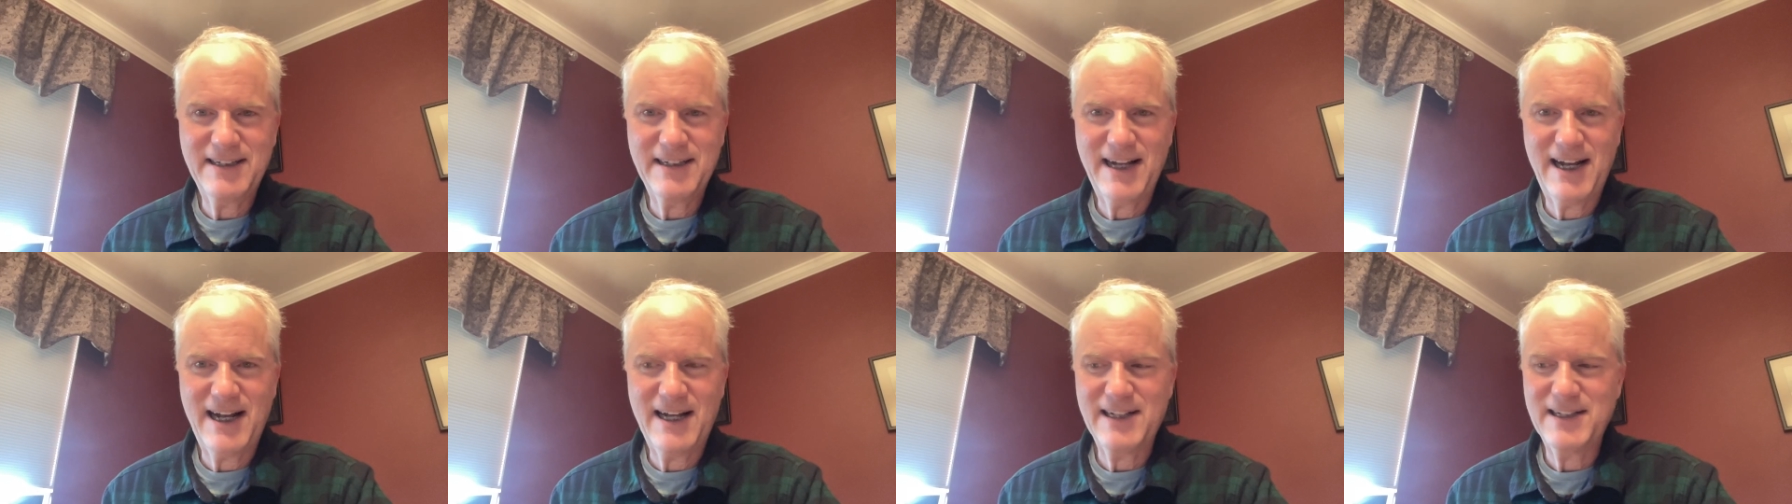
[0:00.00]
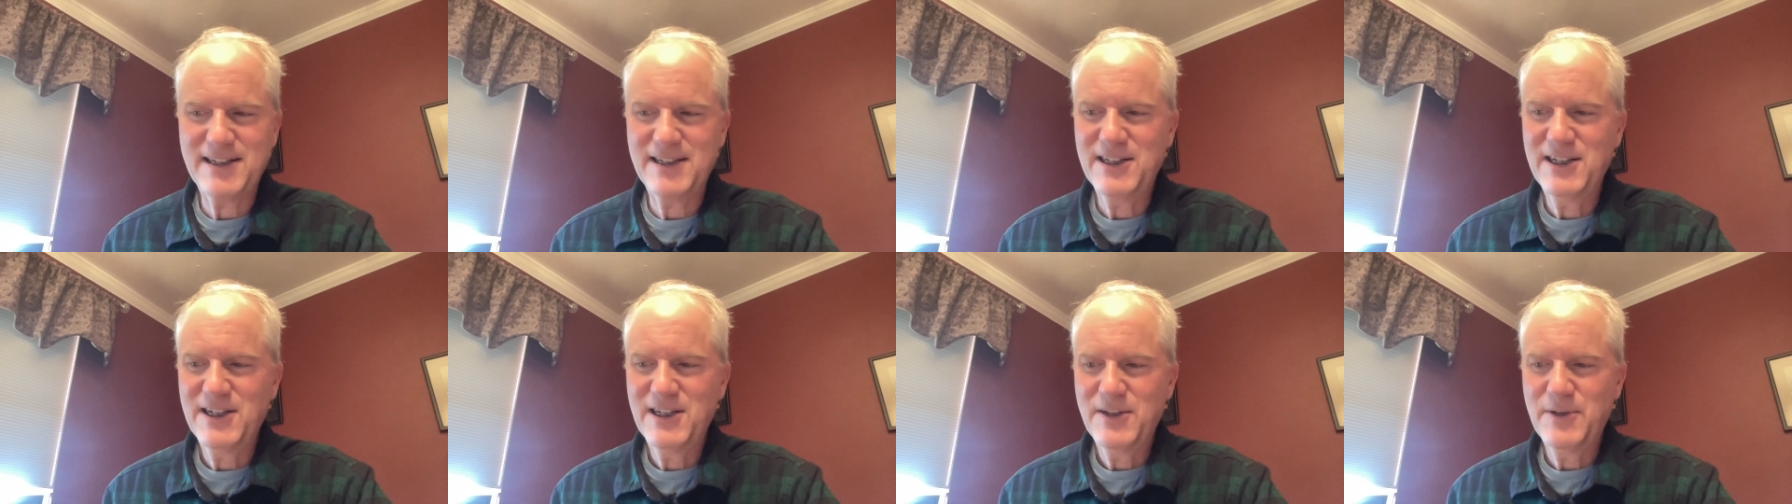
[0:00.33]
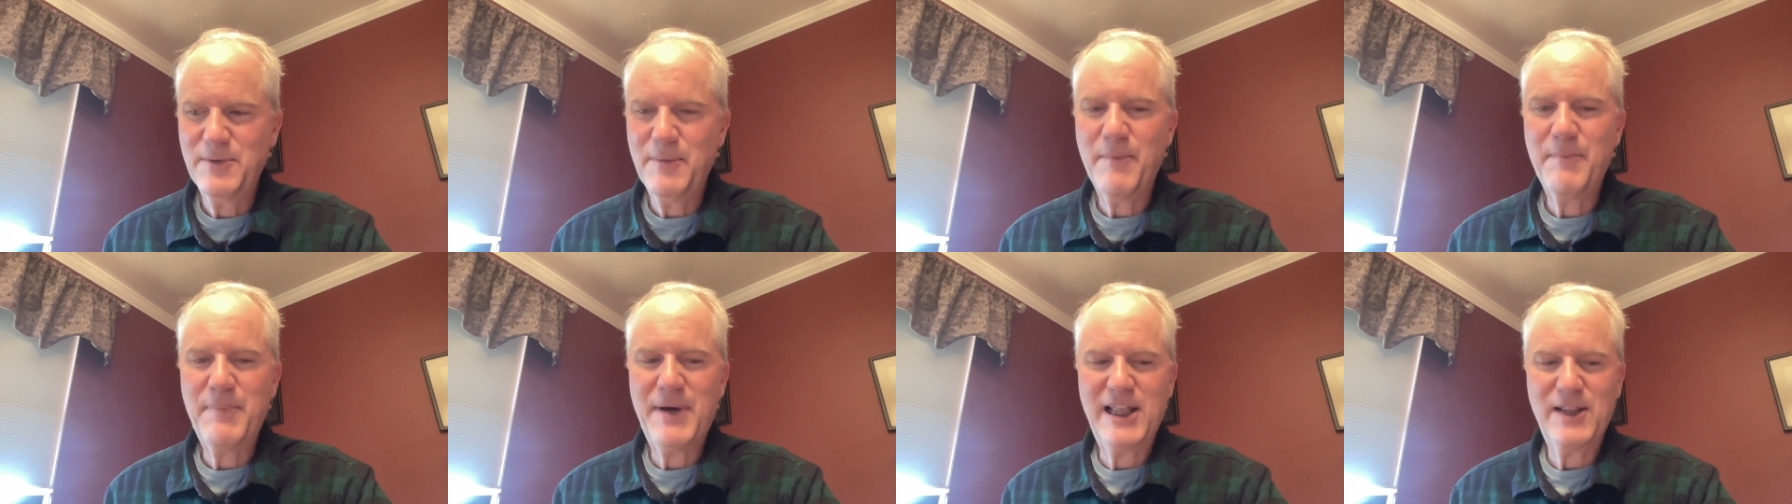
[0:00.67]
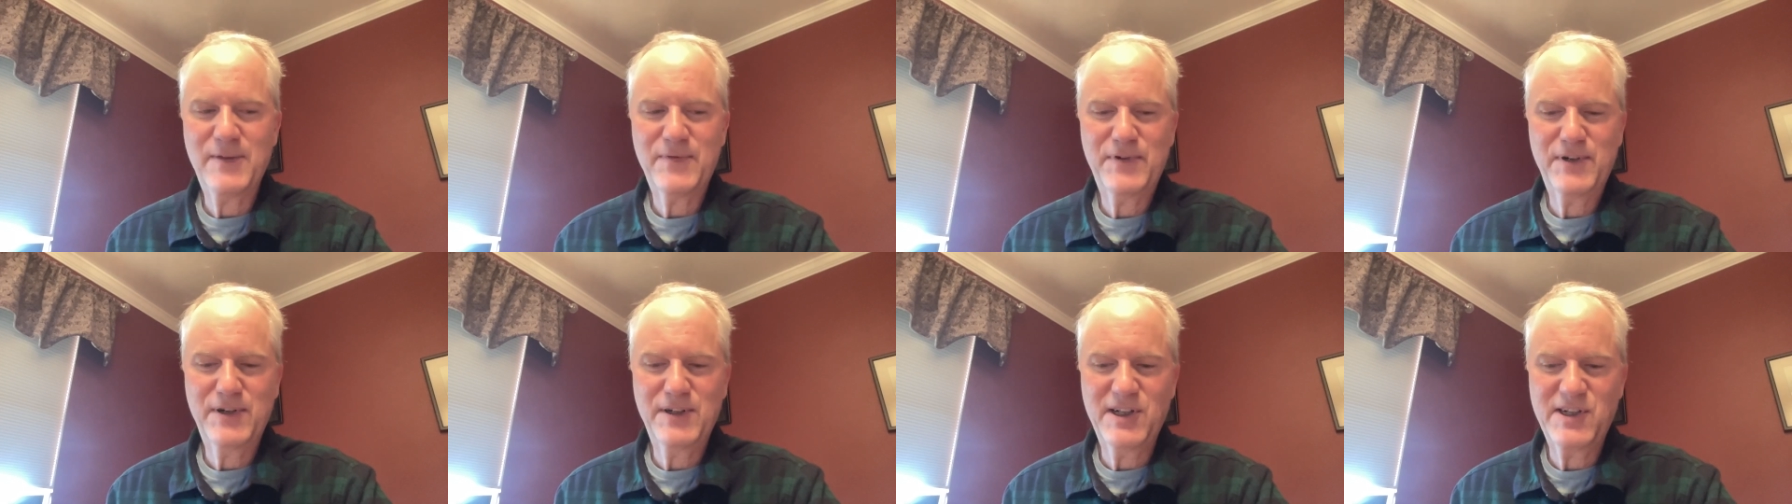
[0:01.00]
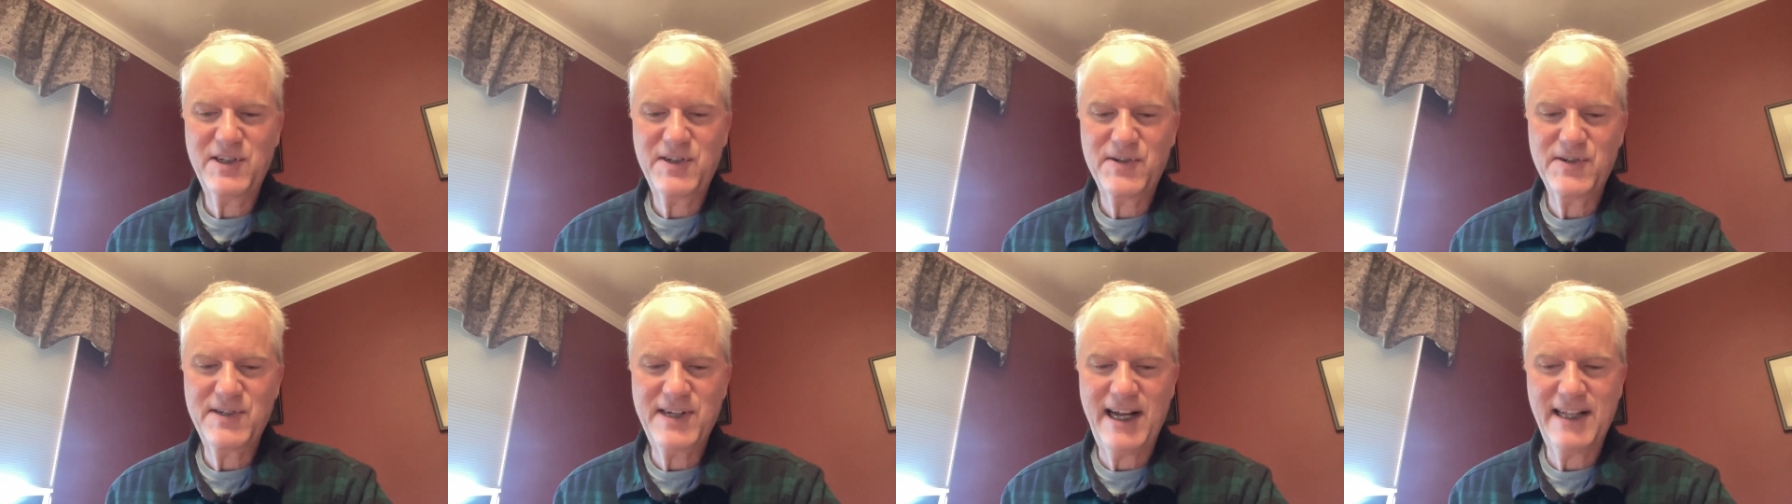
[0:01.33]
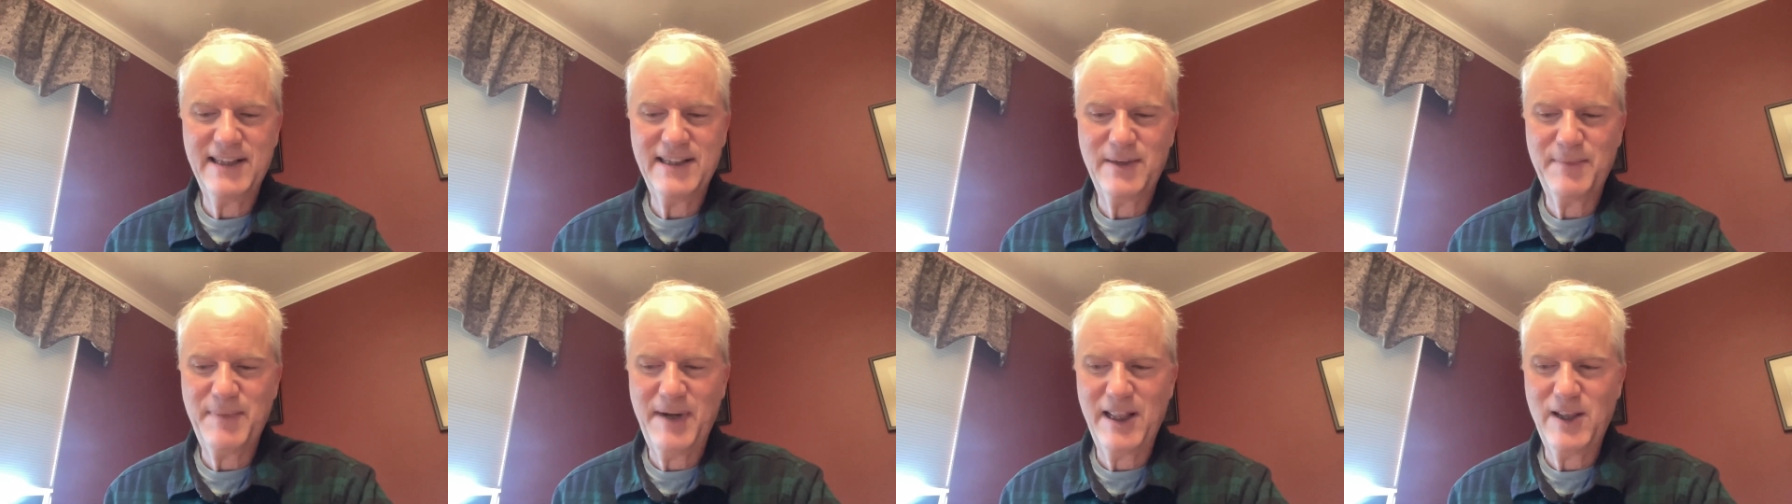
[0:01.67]
Not for your listeners
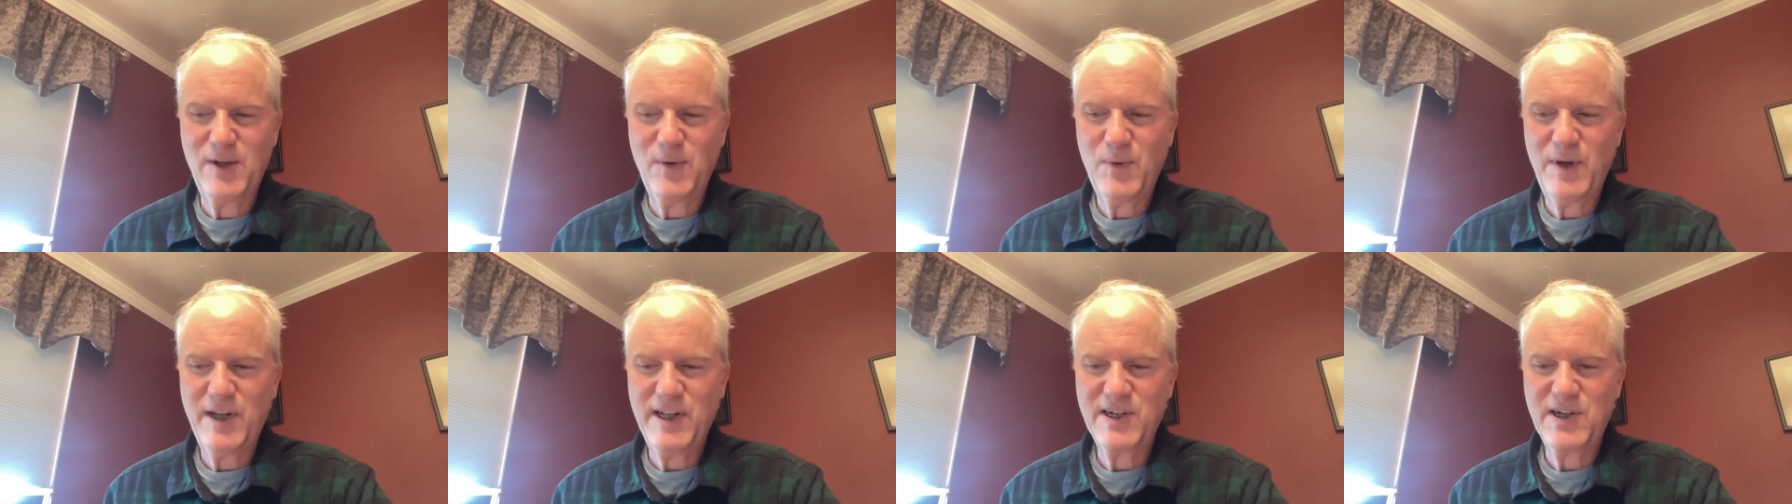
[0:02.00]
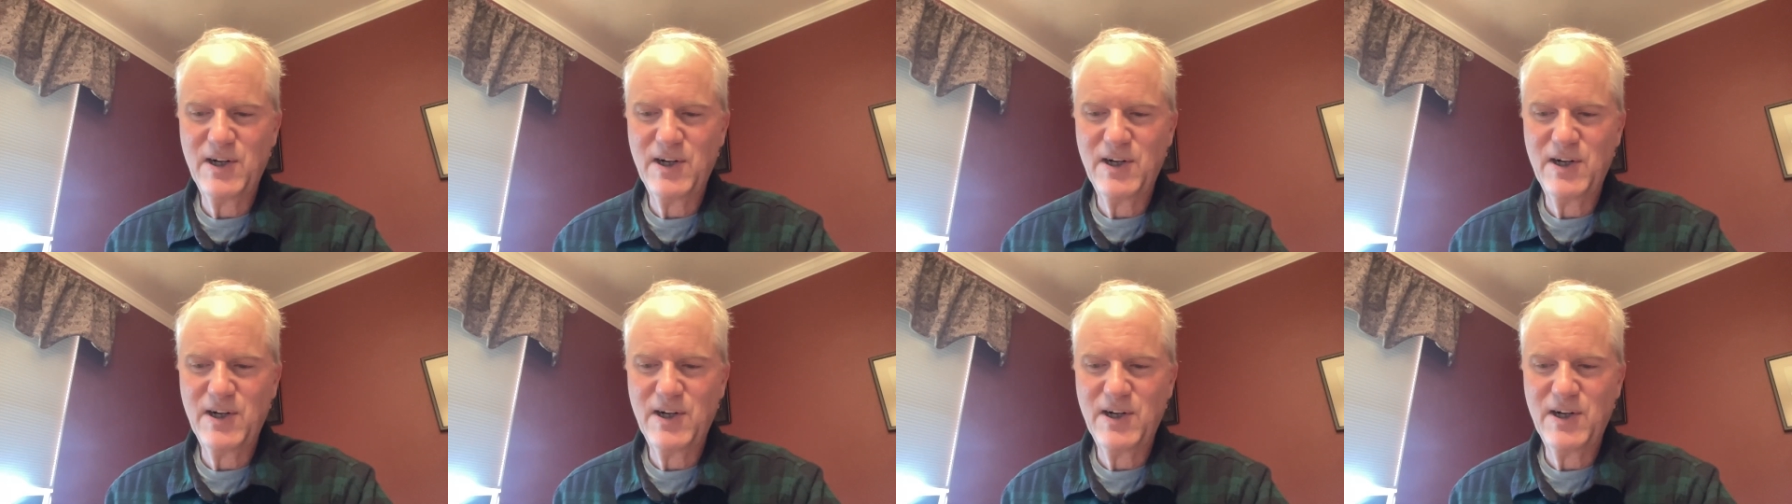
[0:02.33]
out there, by the way,